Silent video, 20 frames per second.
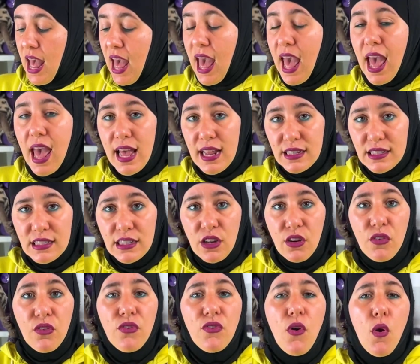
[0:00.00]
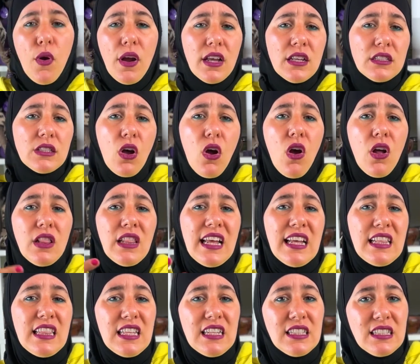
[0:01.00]
And focus on
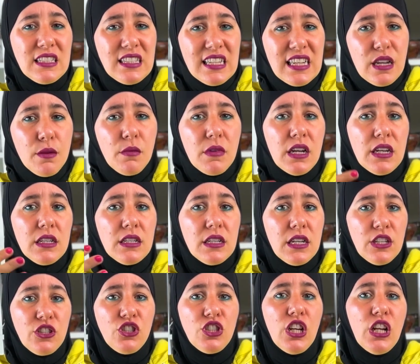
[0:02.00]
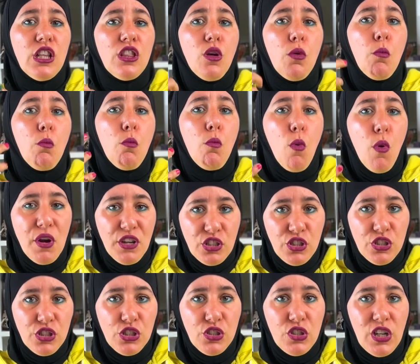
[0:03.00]
like the deep conditioning, the
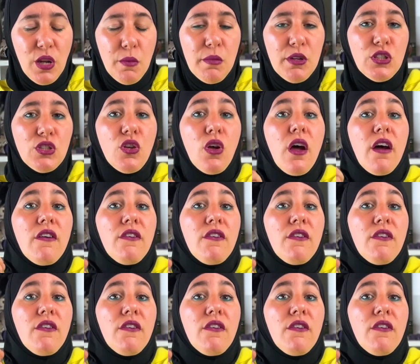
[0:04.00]
moisture treatments